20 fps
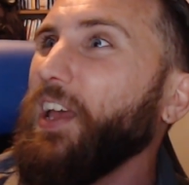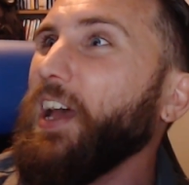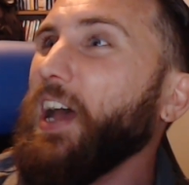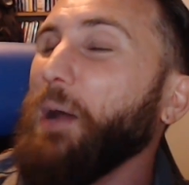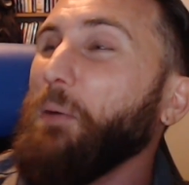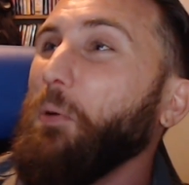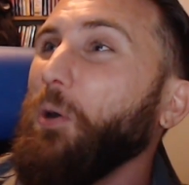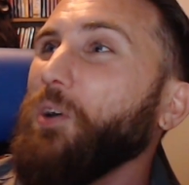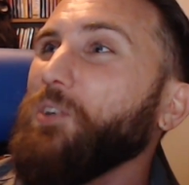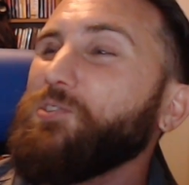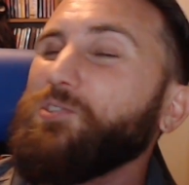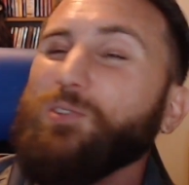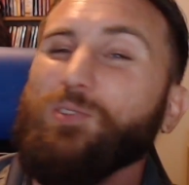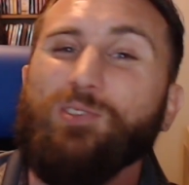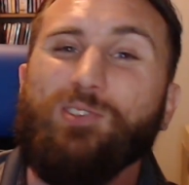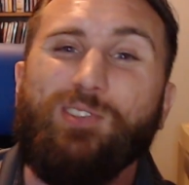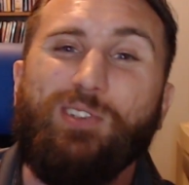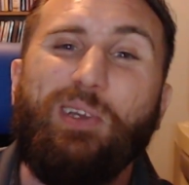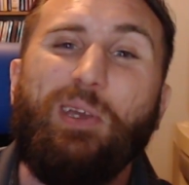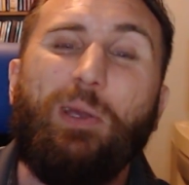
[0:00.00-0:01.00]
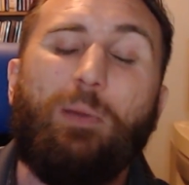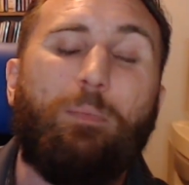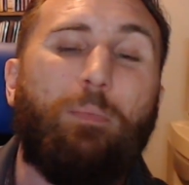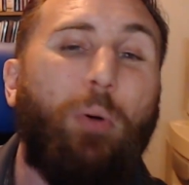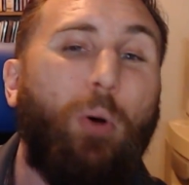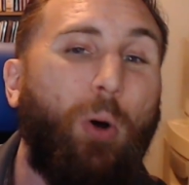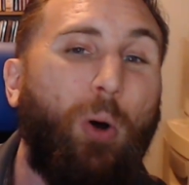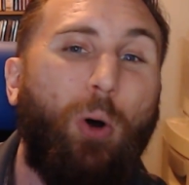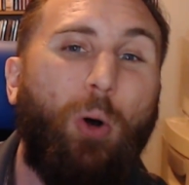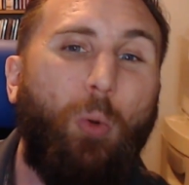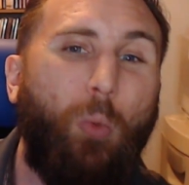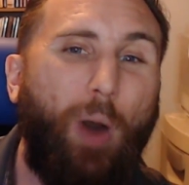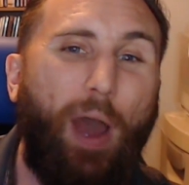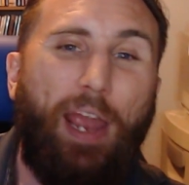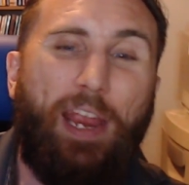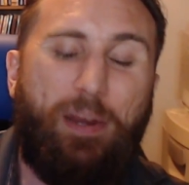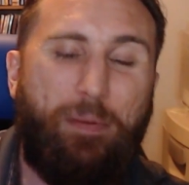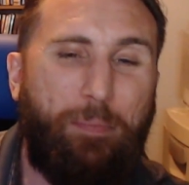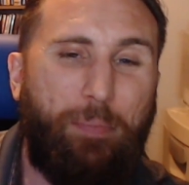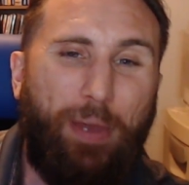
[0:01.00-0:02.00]
I'm also seeing Paul
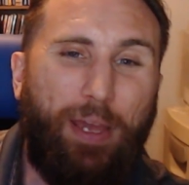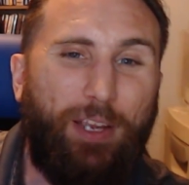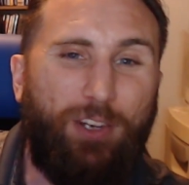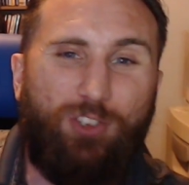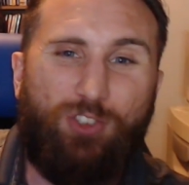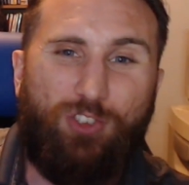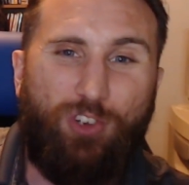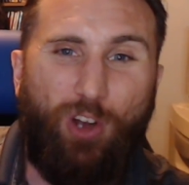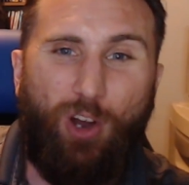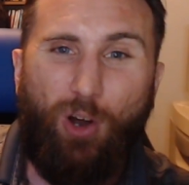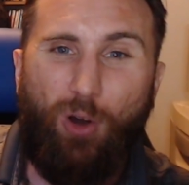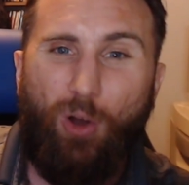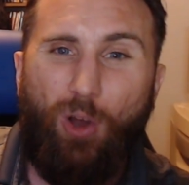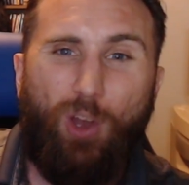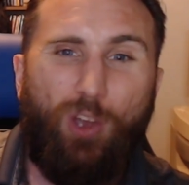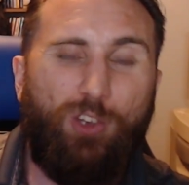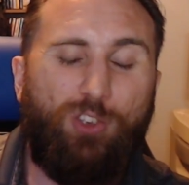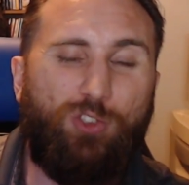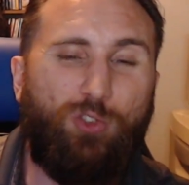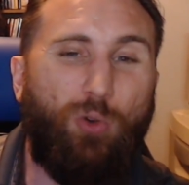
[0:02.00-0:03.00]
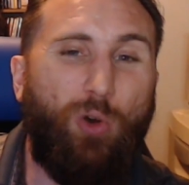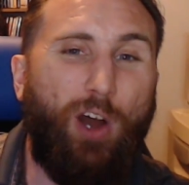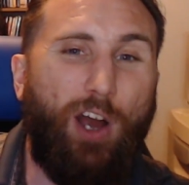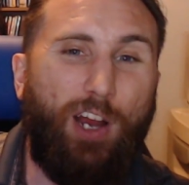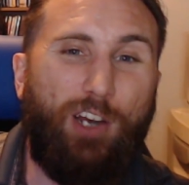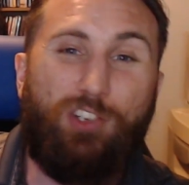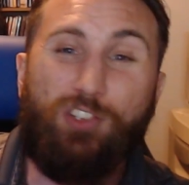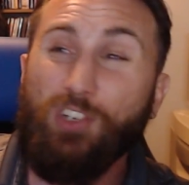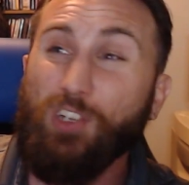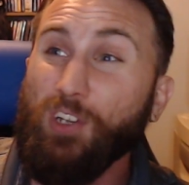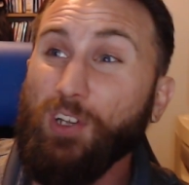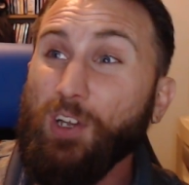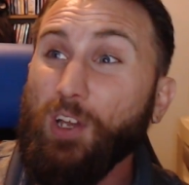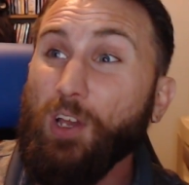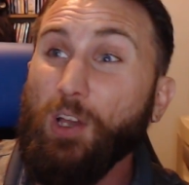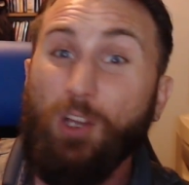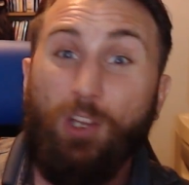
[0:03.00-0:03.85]
White Big Show squashing